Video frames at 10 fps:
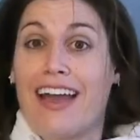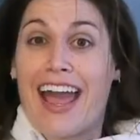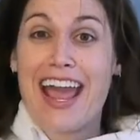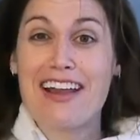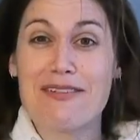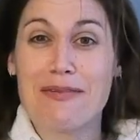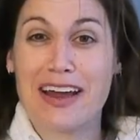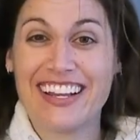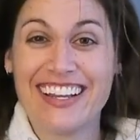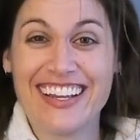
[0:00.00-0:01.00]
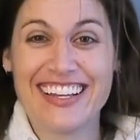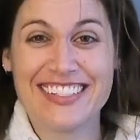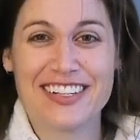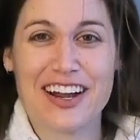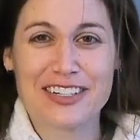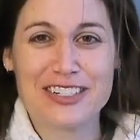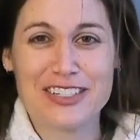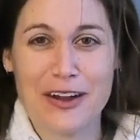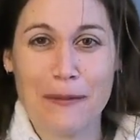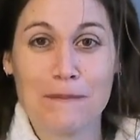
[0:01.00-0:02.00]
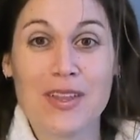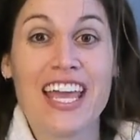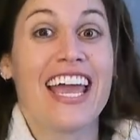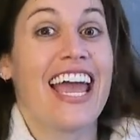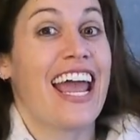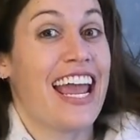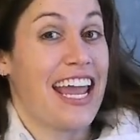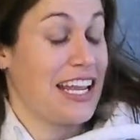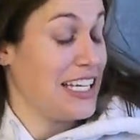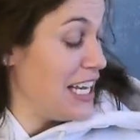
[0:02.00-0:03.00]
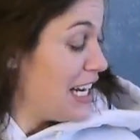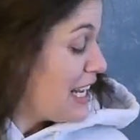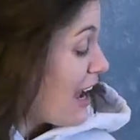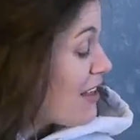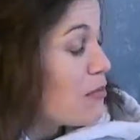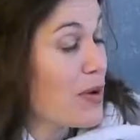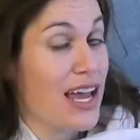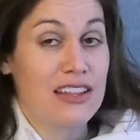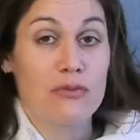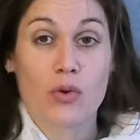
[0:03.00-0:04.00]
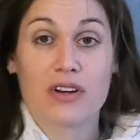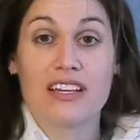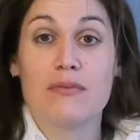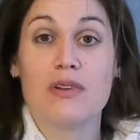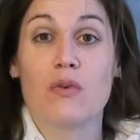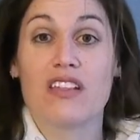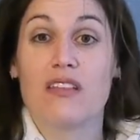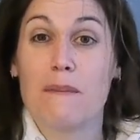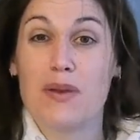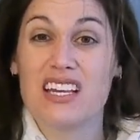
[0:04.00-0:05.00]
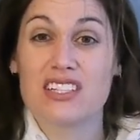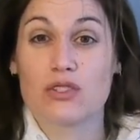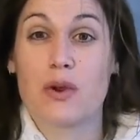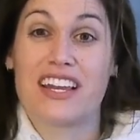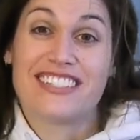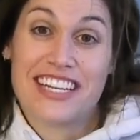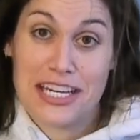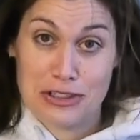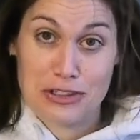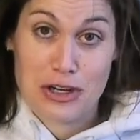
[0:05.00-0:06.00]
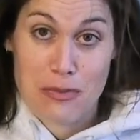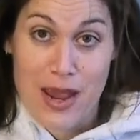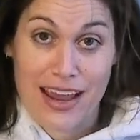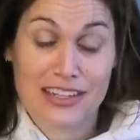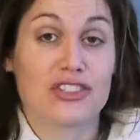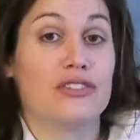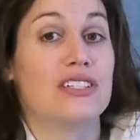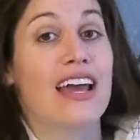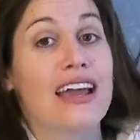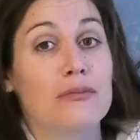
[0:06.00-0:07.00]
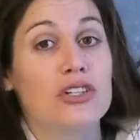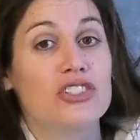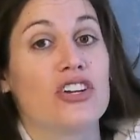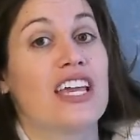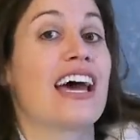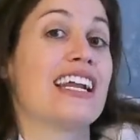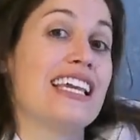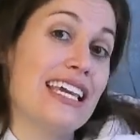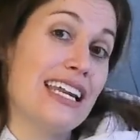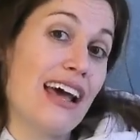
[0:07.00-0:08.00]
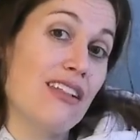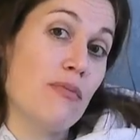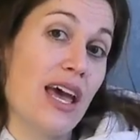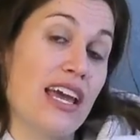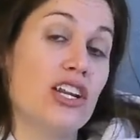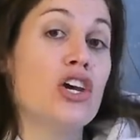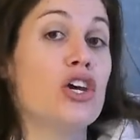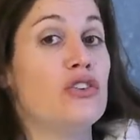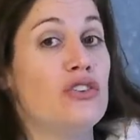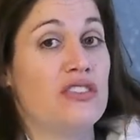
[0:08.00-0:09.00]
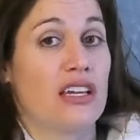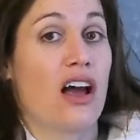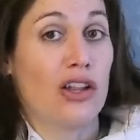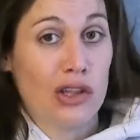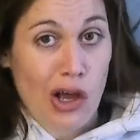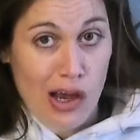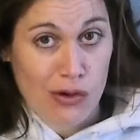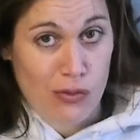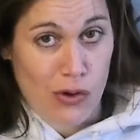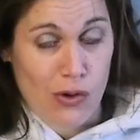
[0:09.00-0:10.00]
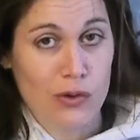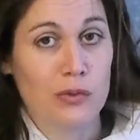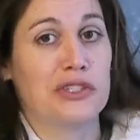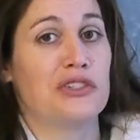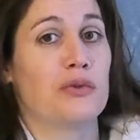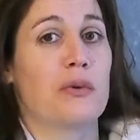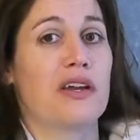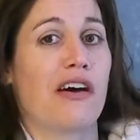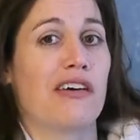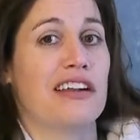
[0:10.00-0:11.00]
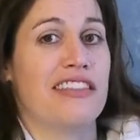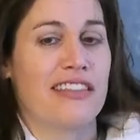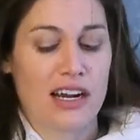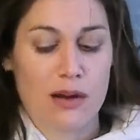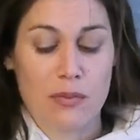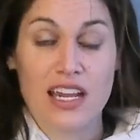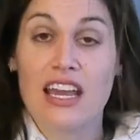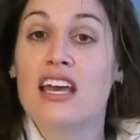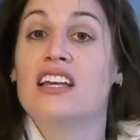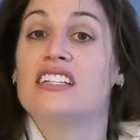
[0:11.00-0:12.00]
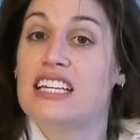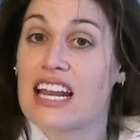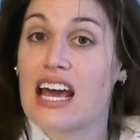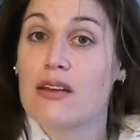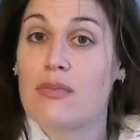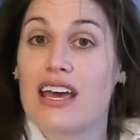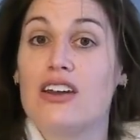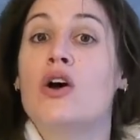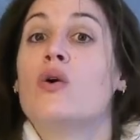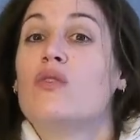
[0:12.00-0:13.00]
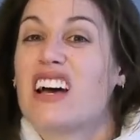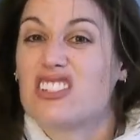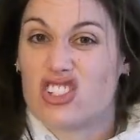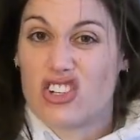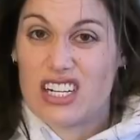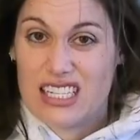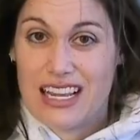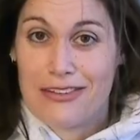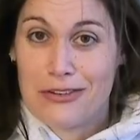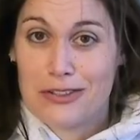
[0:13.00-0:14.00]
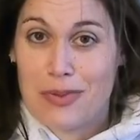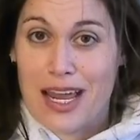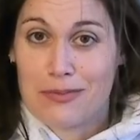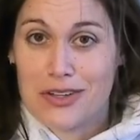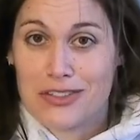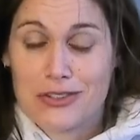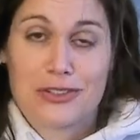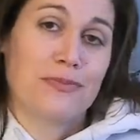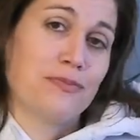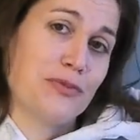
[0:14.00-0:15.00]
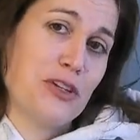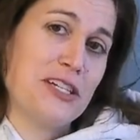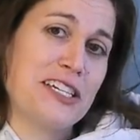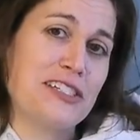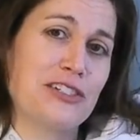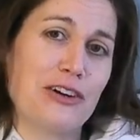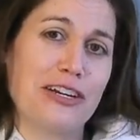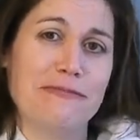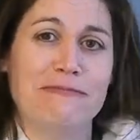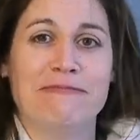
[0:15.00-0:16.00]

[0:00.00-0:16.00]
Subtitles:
Hey everybody, it's Dr. Jo. And getting out of the bed in the morning can be one of the biggest ways to injure your back. So today I'm going to show you how to get out of the bed using a log roll, which is what we call it in therapy, to get out of bed without stressing out those back muscles. So let's get started.